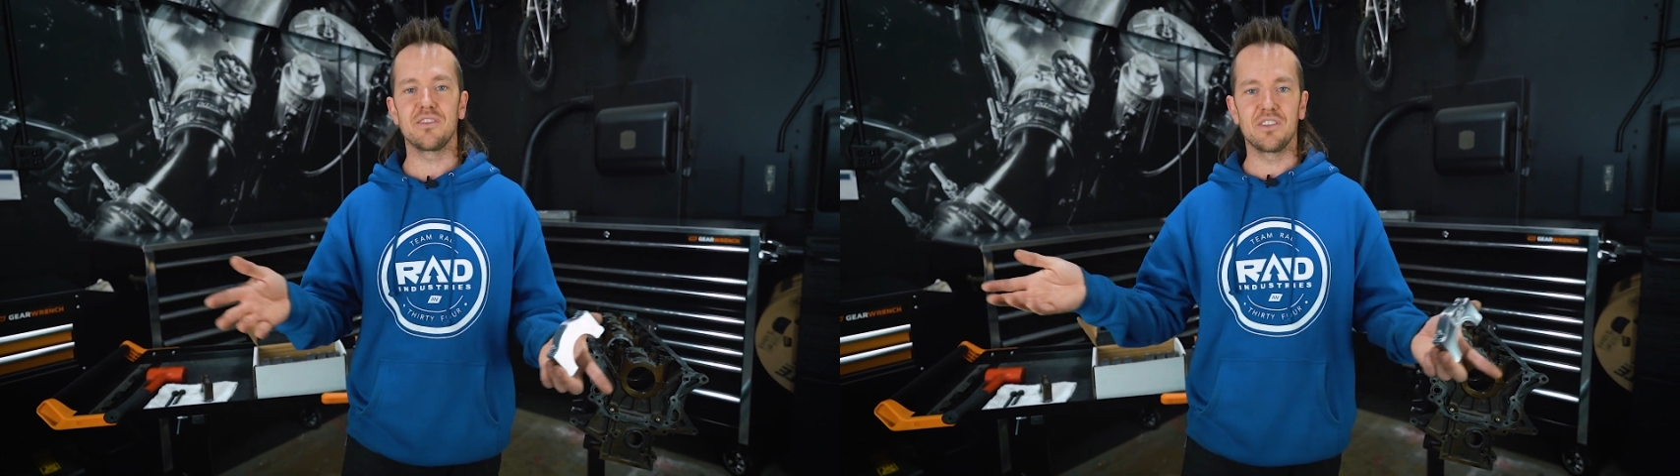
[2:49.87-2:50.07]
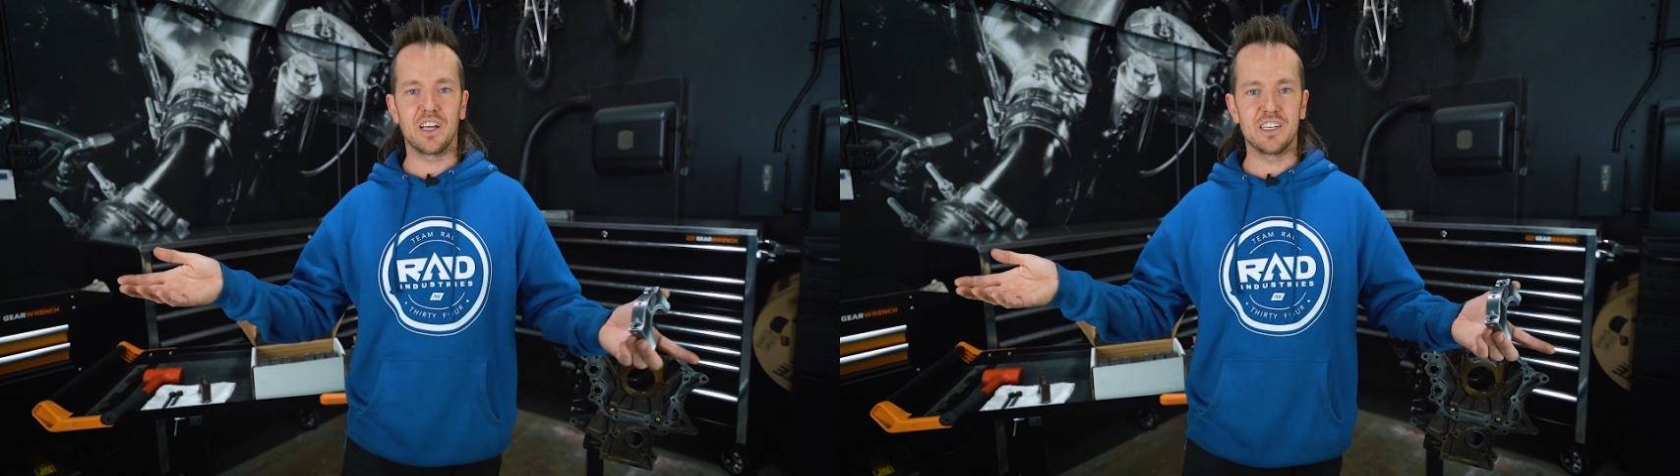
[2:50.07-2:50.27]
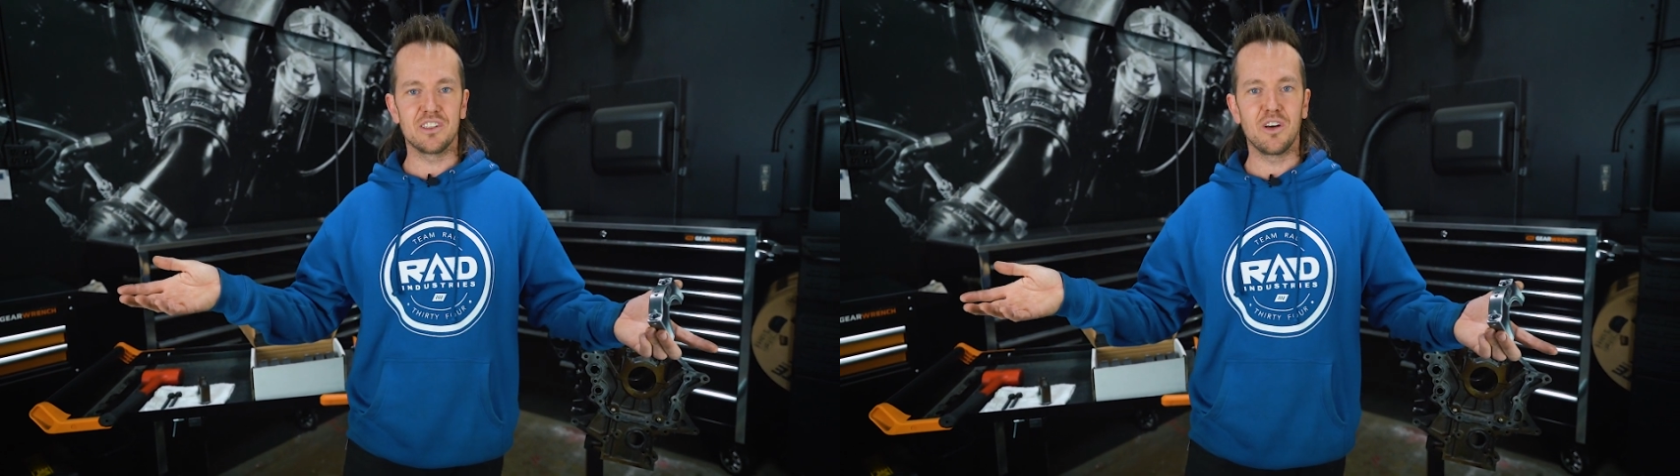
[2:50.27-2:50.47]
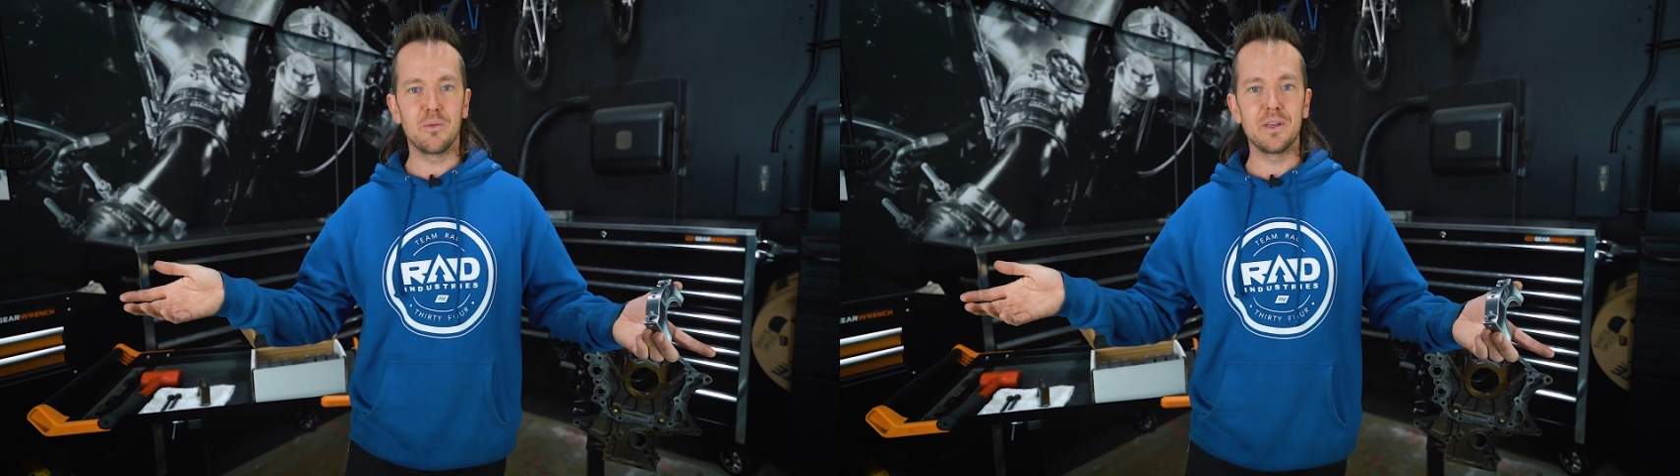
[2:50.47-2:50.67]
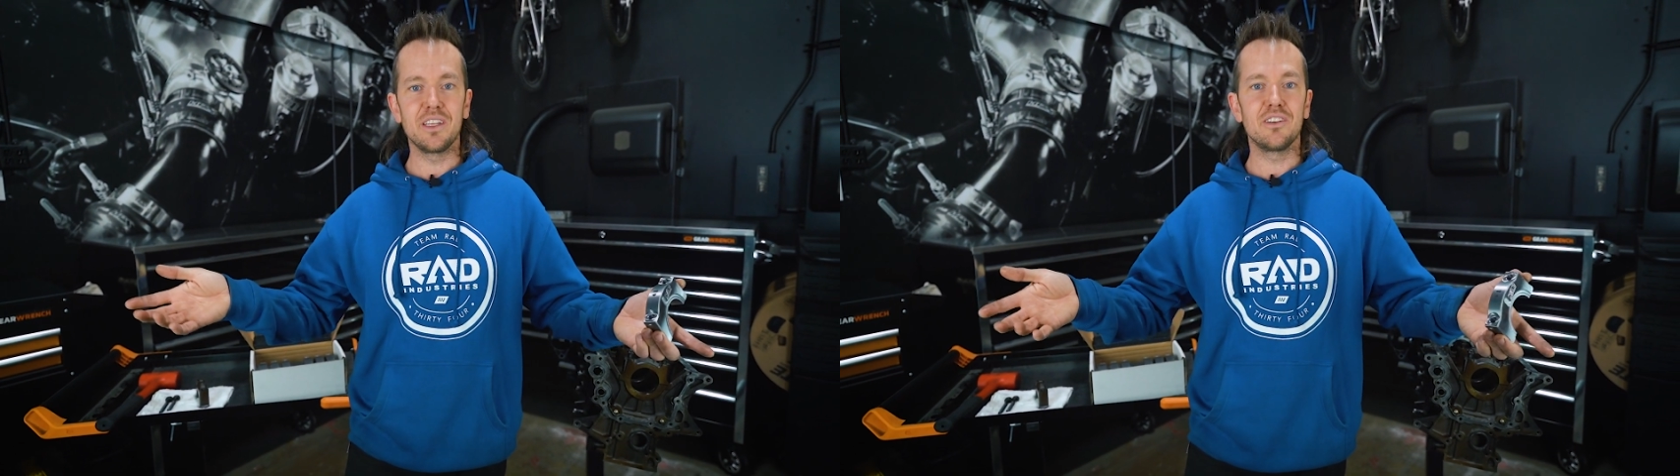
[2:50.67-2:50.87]
If you guys know
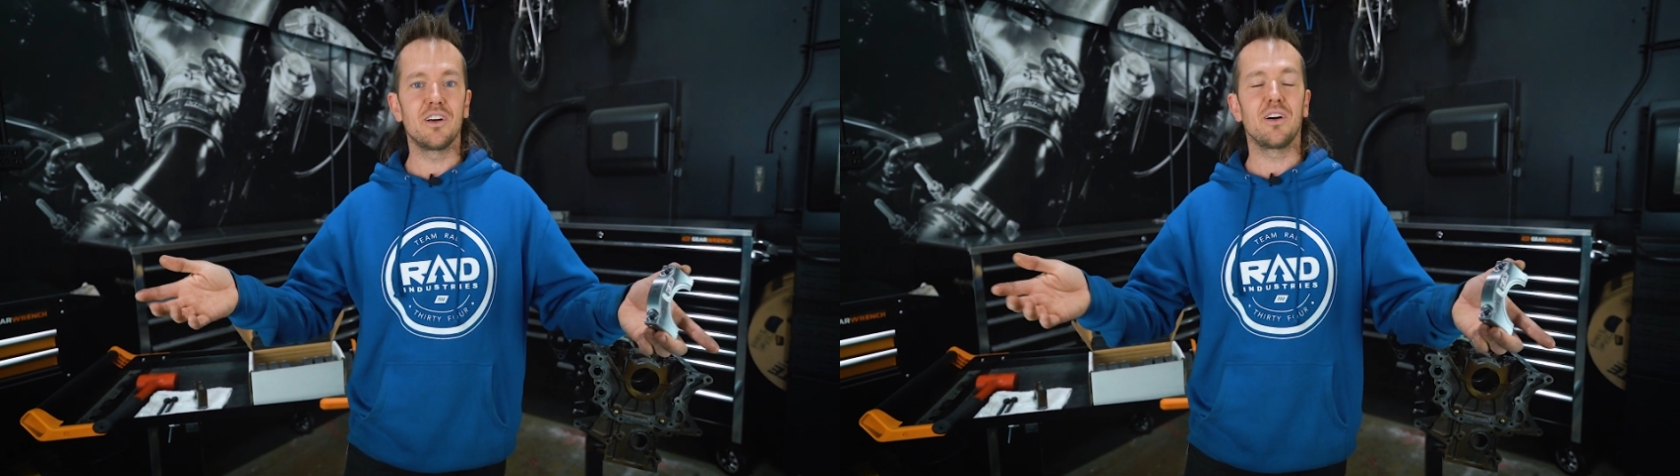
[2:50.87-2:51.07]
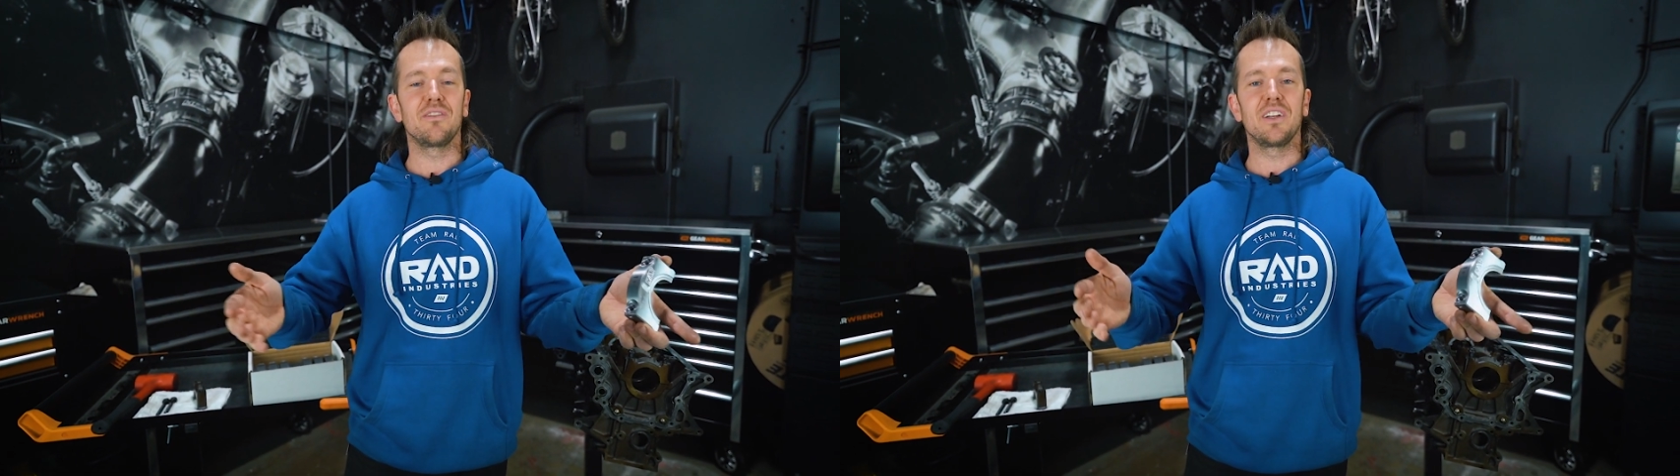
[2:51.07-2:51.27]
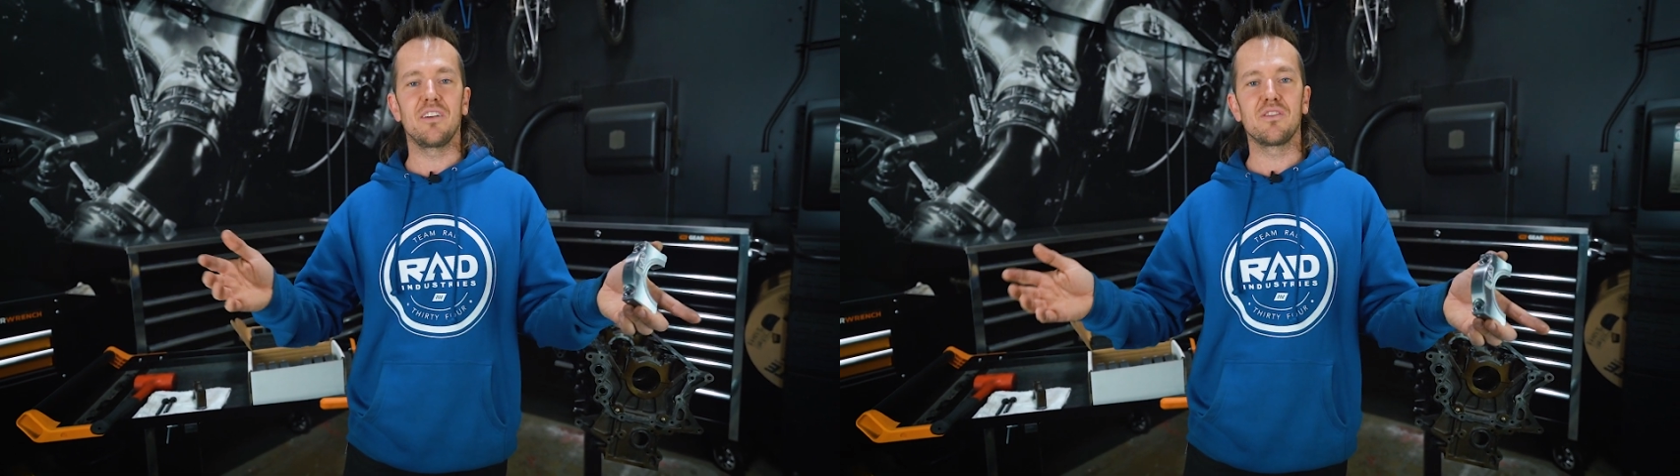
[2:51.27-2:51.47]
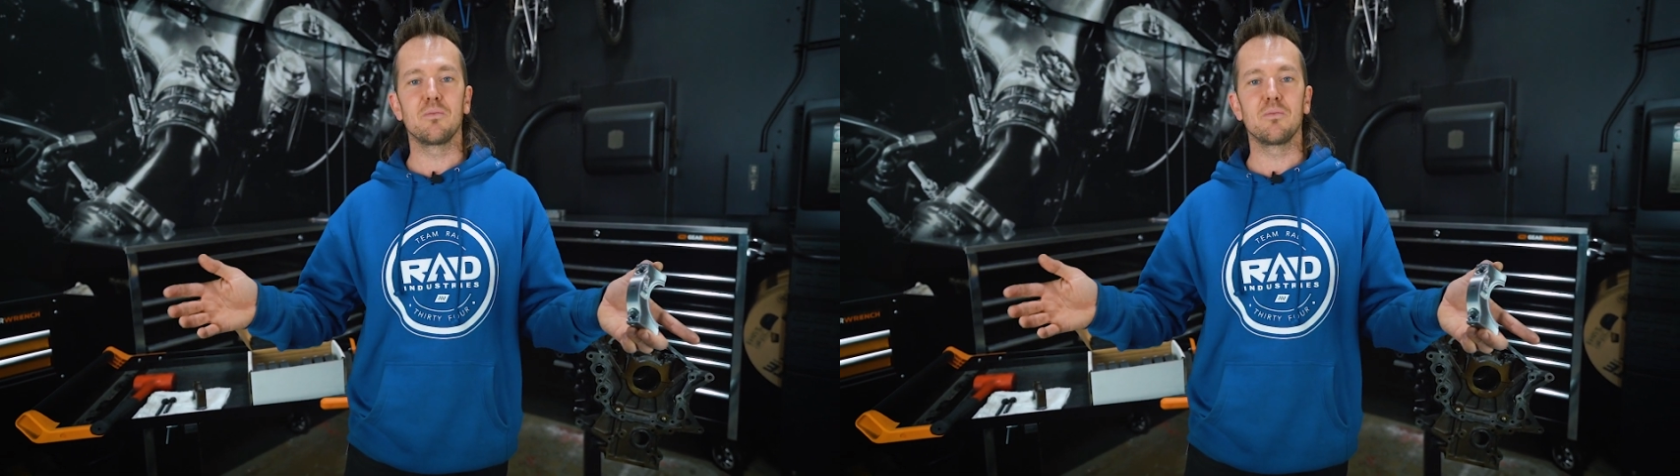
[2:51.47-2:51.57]
me, you know I've never